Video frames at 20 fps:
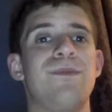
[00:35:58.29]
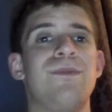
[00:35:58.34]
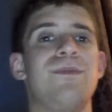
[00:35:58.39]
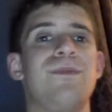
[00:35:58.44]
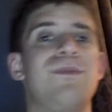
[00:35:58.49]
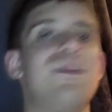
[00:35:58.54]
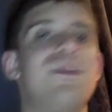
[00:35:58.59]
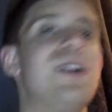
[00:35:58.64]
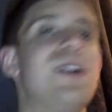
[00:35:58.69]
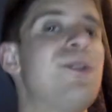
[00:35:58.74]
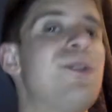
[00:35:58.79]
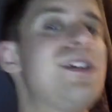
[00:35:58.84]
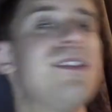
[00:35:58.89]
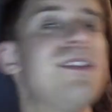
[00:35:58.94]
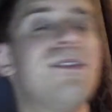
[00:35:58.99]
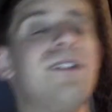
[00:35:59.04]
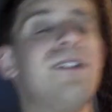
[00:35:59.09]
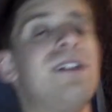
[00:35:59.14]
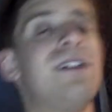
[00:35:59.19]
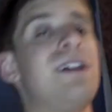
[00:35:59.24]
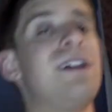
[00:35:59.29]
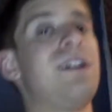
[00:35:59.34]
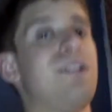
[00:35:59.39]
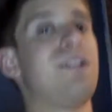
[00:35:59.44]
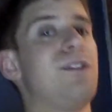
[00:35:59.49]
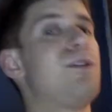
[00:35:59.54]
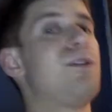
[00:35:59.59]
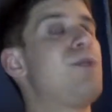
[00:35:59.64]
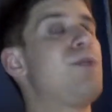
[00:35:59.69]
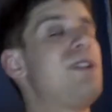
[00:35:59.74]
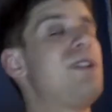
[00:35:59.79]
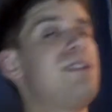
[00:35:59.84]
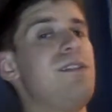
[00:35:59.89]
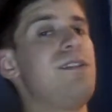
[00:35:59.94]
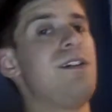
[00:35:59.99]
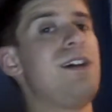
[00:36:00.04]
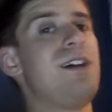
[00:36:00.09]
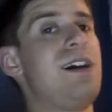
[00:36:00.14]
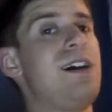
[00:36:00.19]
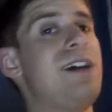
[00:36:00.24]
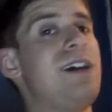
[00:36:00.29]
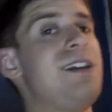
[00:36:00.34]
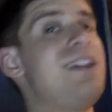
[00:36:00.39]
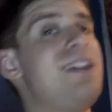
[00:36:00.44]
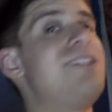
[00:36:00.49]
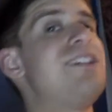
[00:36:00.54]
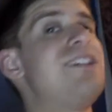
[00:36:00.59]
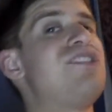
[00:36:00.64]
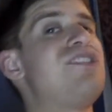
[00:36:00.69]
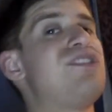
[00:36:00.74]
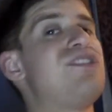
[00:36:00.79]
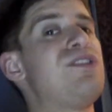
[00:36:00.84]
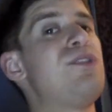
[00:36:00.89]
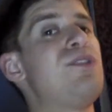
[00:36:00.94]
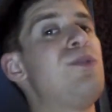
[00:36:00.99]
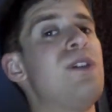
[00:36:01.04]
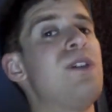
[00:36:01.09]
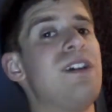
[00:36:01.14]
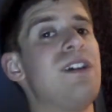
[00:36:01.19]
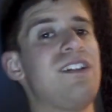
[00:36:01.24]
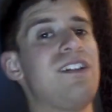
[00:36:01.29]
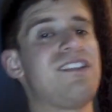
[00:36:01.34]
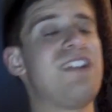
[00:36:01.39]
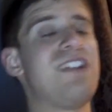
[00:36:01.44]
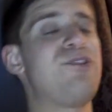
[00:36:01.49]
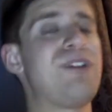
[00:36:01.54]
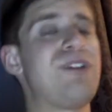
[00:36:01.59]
You know, he, look what uh, he did to Cedric